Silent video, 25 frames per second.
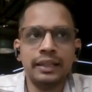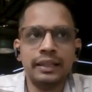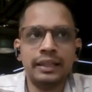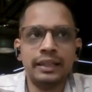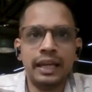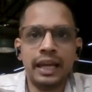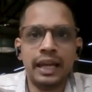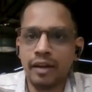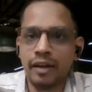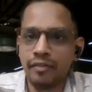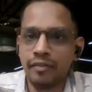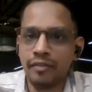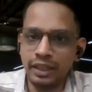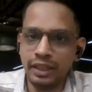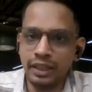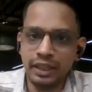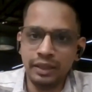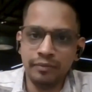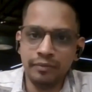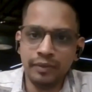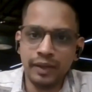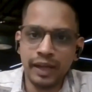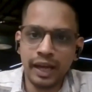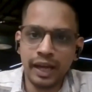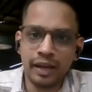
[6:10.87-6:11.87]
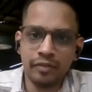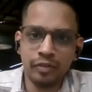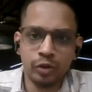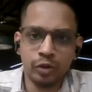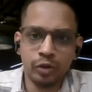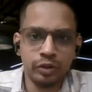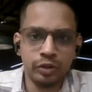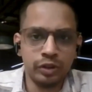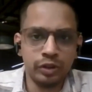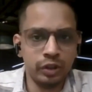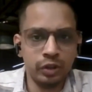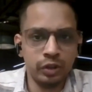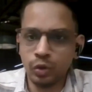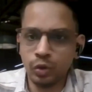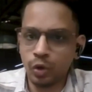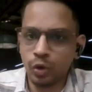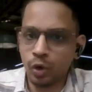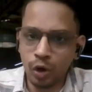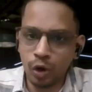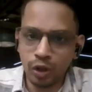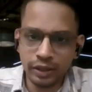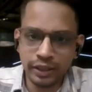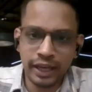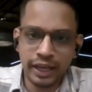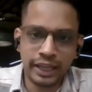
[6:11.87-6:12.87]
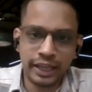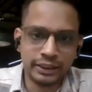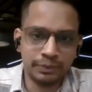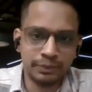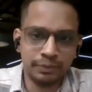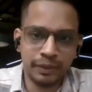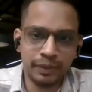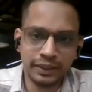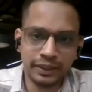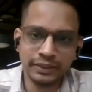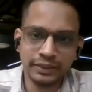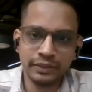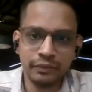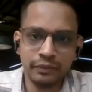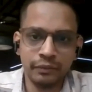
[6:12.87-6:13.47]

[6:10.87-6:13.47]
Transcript: They have deep dive down into all the aspects,